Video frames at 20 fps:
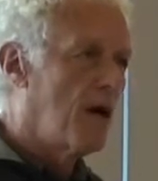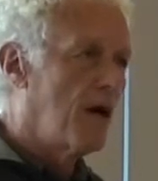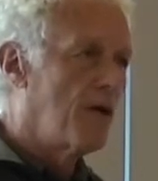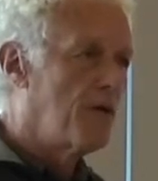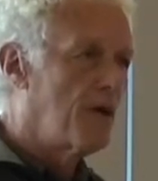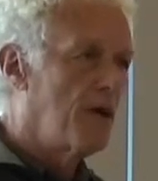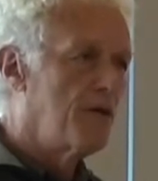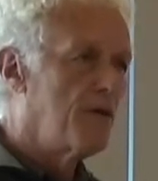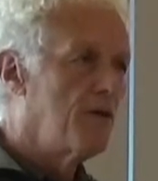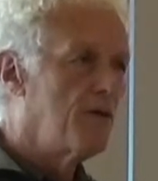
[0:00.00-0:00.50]
And
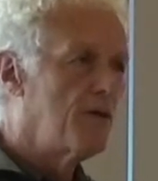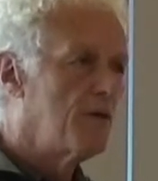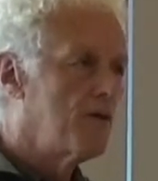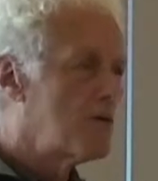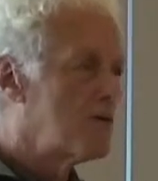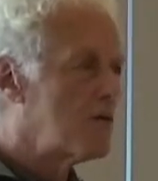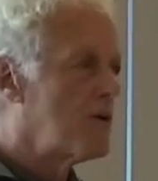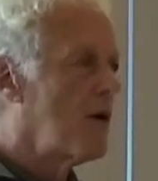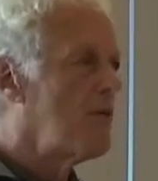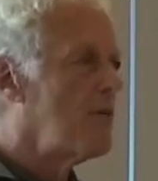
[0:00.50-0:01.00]
then you do
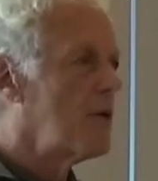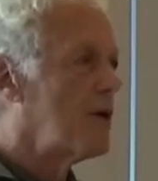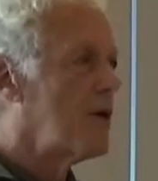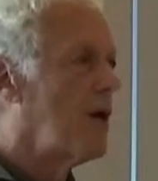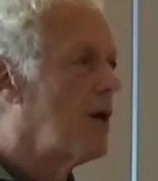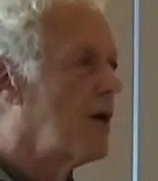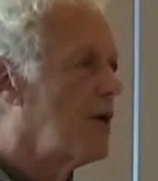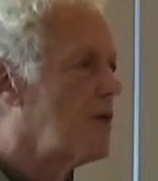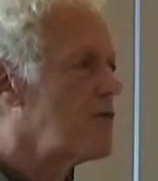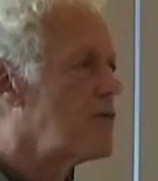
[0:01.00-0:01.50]
some
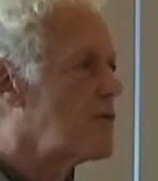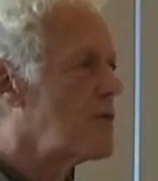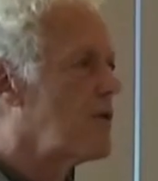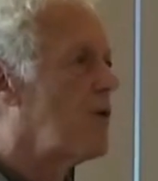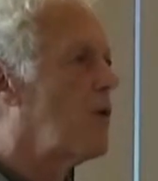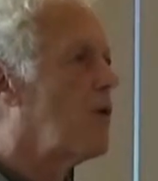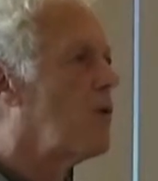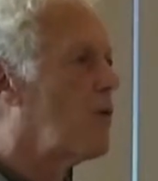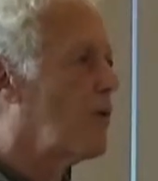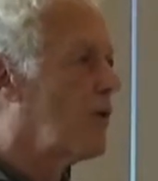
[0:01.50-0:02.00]
kind of
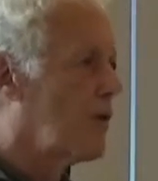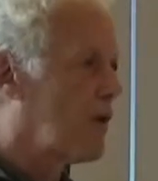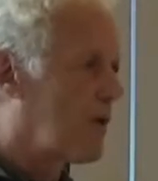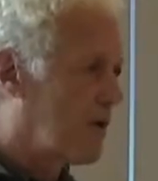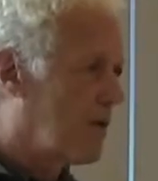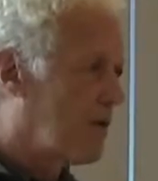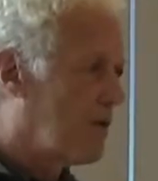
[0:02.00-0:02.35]
soul work.